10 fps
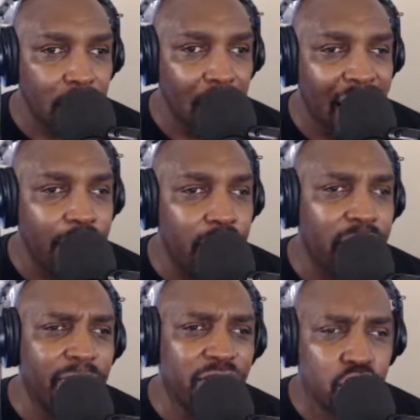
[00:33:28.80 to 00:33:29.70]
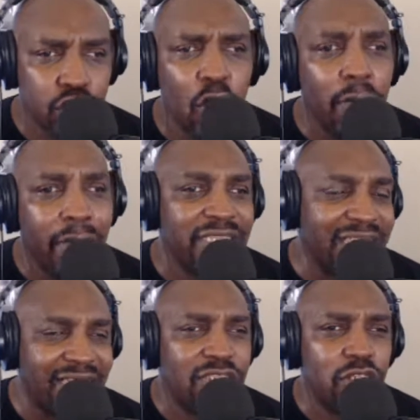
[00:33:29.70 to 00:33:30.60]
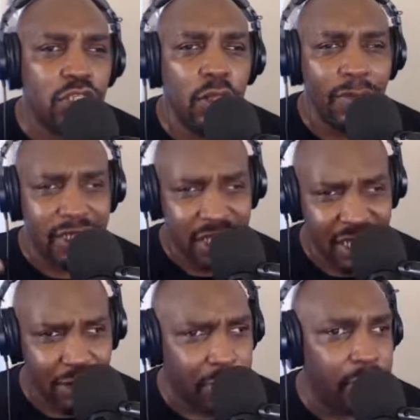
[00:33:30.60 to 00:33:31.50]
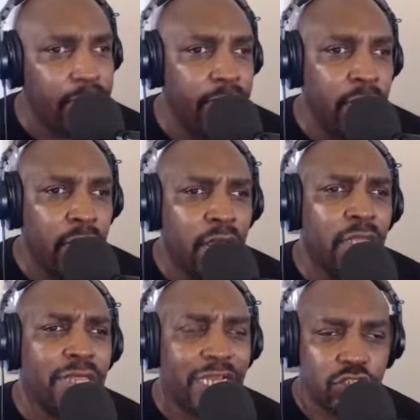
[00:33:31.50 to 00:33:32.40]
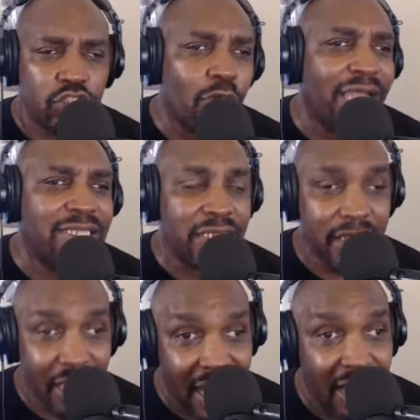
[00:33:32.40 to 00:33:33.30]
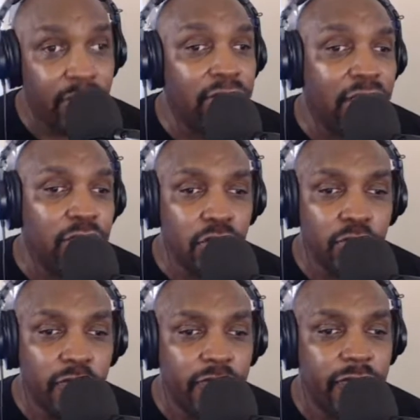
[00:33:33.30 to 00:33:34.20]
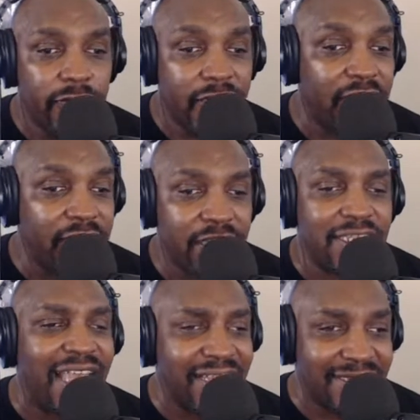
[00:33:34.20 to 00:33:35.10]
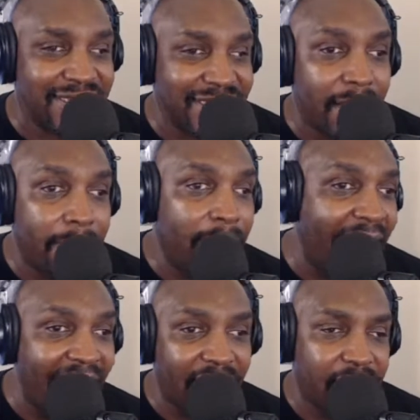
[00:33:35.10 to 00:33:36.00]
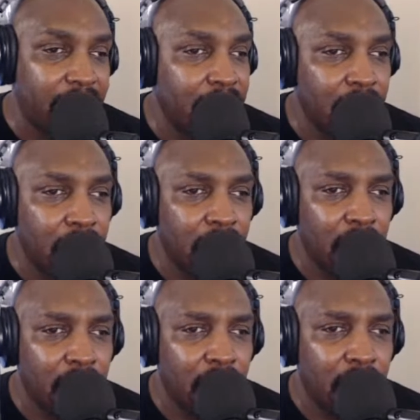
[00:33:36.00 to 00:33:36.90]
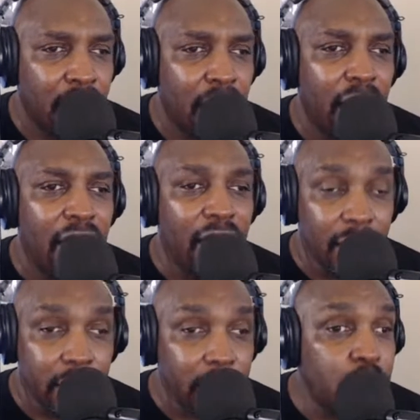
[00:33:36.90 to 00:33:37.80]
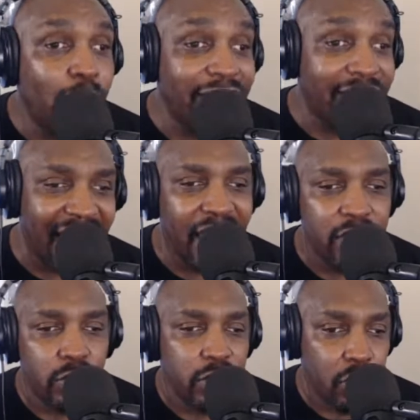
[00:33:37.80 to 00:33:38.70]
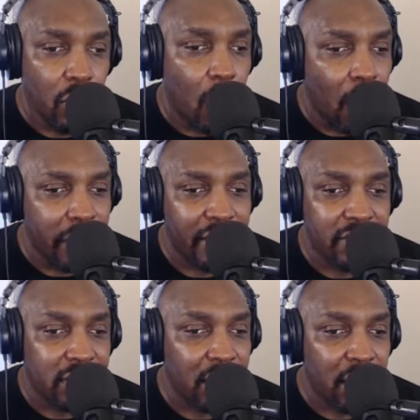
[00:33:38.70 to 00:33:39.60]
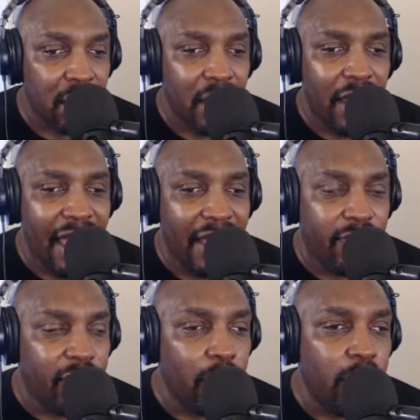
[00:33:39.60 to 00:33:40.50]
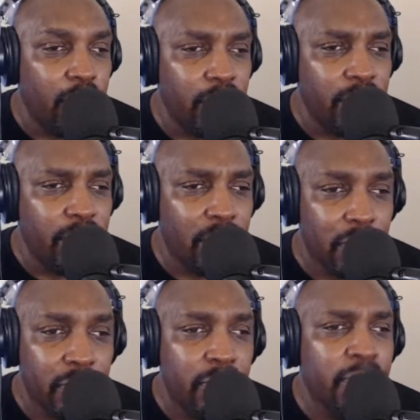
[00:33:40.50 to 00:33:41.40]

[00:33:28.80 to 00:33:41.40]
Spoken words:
and you can be so much into the material that you're trying to get out that you forget to take a step back and learn to engage with your audience. And so, your